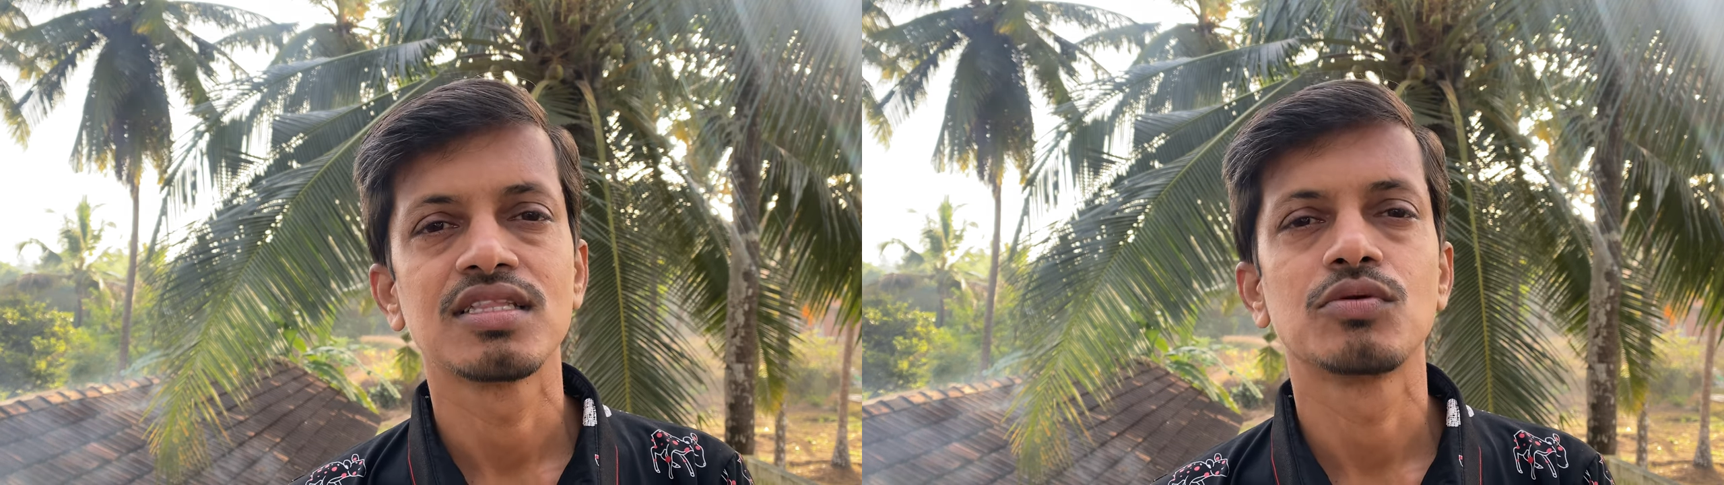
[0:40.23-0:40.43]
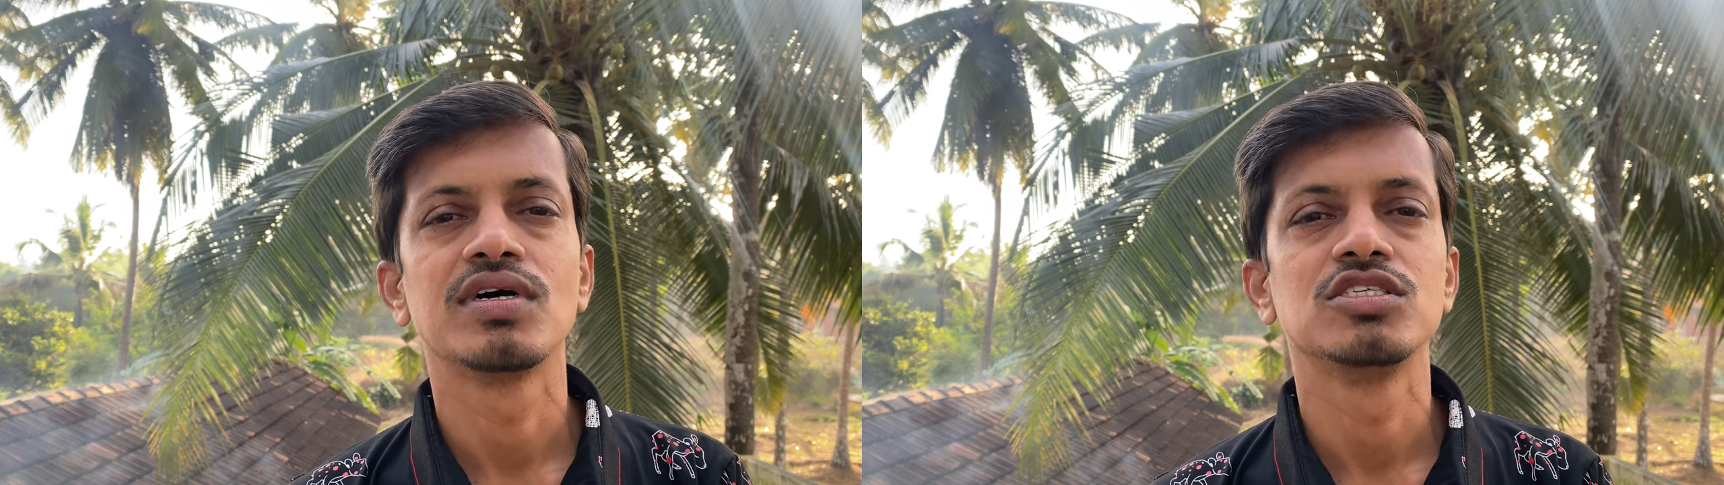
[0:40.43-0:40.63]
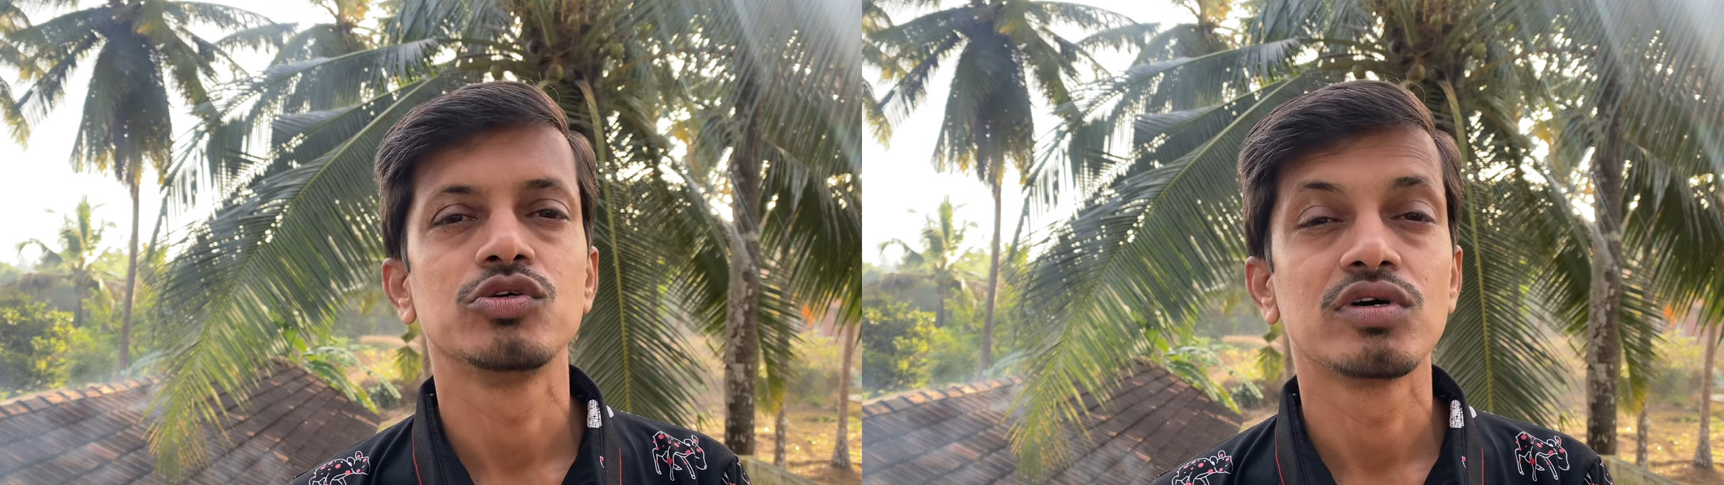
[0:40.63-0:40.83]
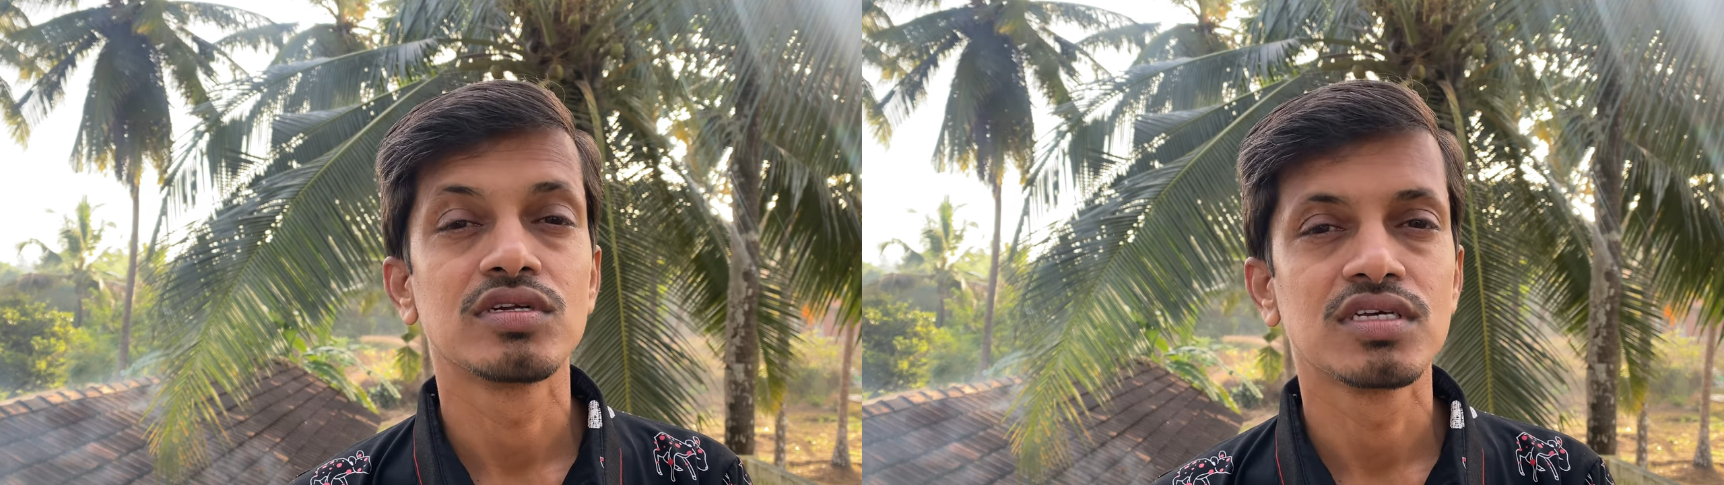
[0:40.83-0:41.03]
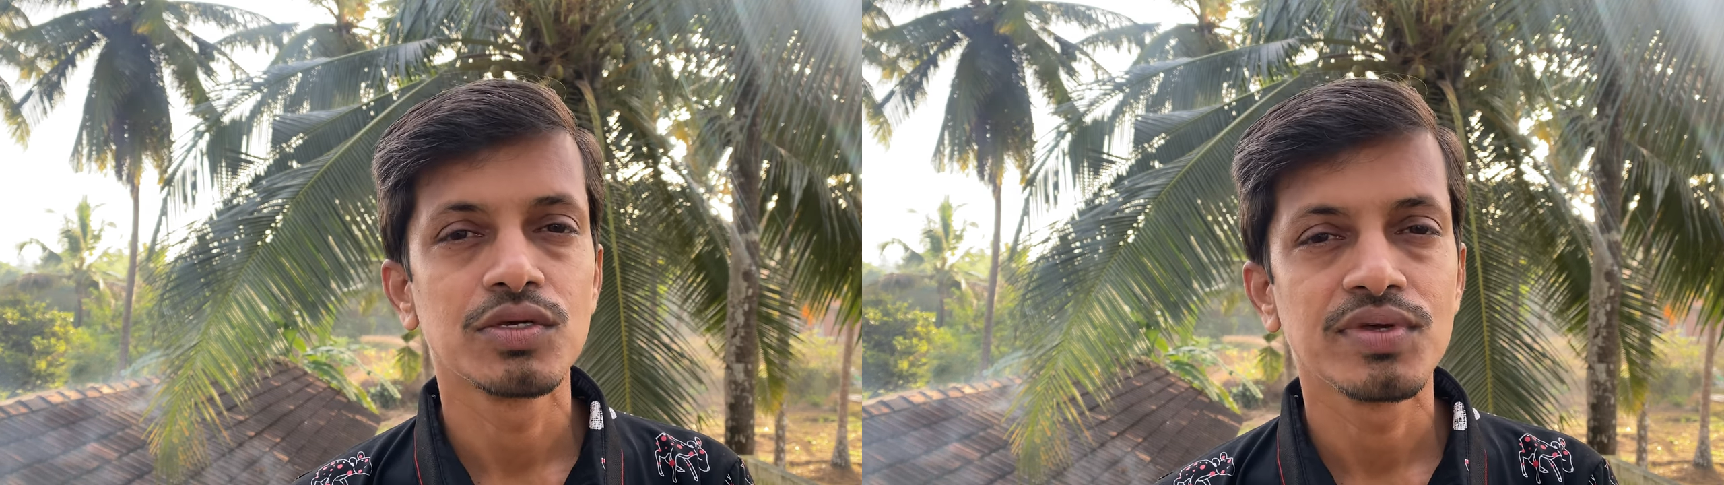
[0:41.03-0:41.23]
otherwise you
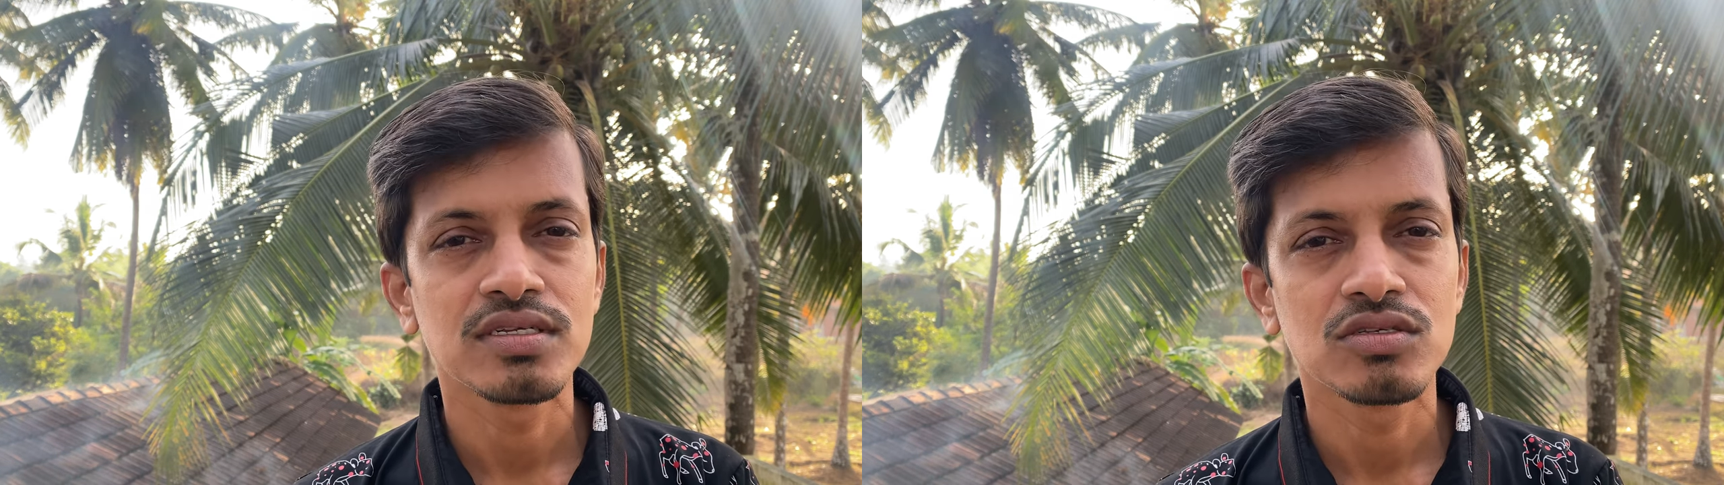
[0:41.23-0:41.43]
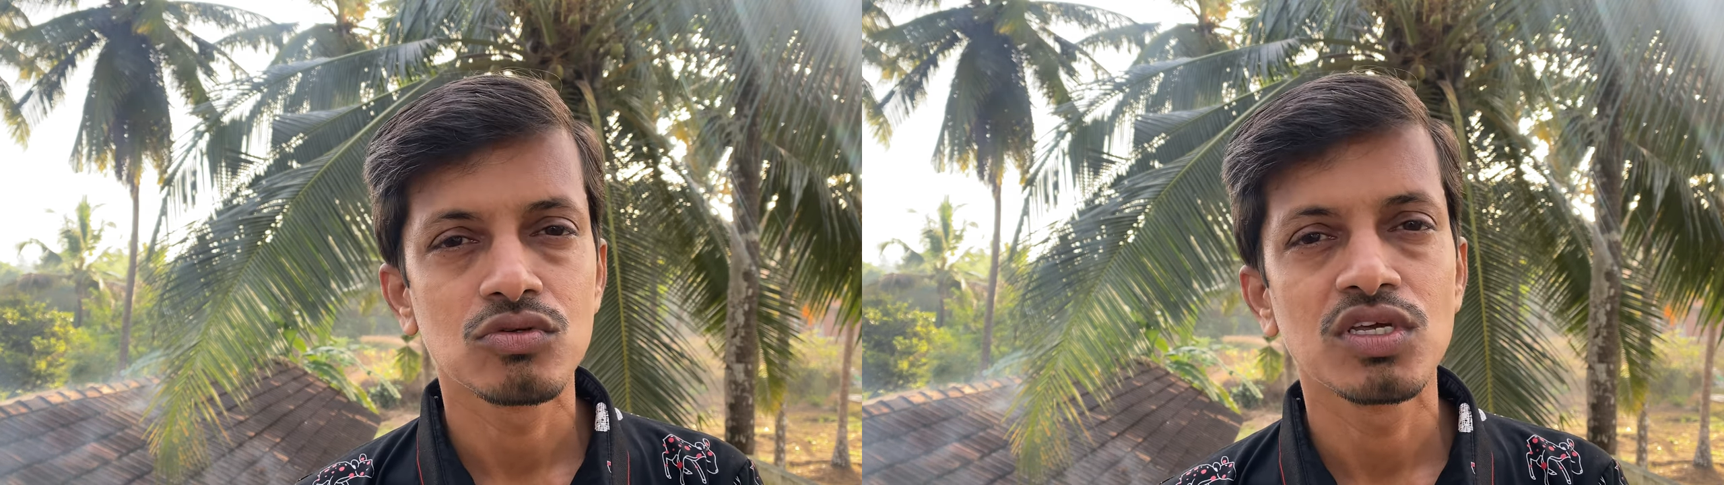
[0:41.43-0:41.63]
are giving